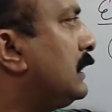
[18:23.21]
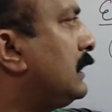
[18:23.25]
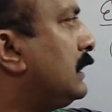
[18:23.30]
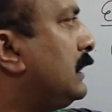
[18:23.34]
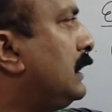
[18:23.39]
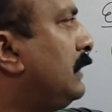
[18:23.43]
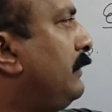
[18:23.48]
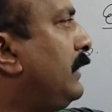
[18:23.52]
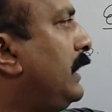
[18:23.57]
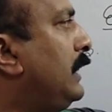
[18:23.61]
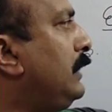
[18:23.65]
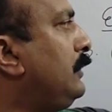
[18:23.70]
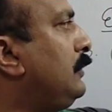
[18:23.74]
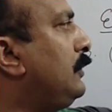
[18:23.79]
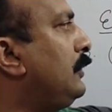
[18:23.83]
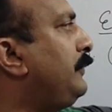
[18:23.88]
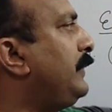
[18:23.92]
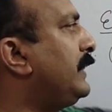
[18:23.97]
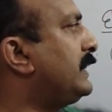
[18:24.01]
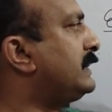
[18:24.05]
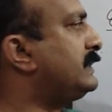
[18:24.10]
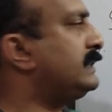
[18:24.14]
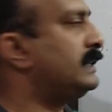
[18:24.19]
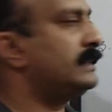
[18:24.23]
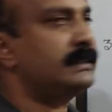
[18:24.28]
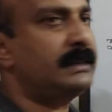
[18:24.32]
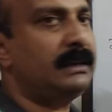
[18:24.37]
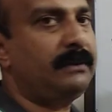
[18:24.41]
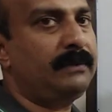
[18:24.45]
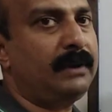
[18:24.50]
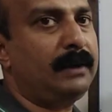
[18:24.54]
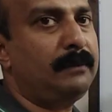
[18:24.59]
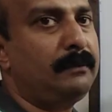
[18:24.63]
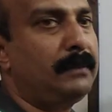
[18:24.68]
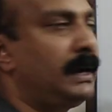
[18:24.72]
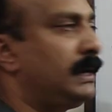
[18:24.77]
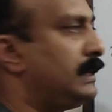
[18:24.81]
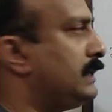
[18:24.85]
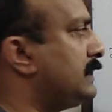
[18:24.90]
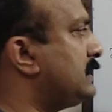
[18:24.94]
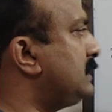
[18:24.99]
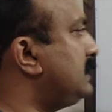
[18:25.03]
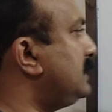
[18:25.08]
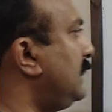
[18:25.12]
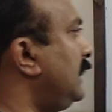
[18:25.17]
The value of x is given
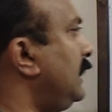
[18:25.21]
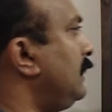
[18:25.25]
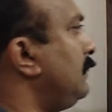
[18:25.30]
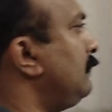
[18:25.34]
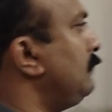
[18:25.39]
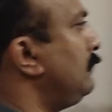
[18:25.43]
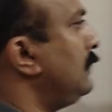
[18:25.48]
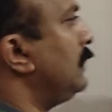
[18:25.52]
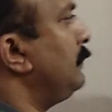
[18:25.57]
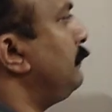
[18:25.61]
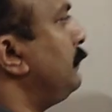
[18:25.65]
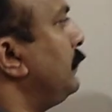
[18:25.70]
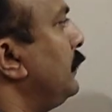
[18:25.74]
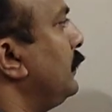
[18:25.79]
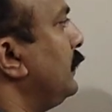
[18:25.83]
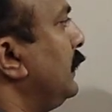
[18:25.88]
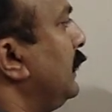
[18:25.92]
minus m upon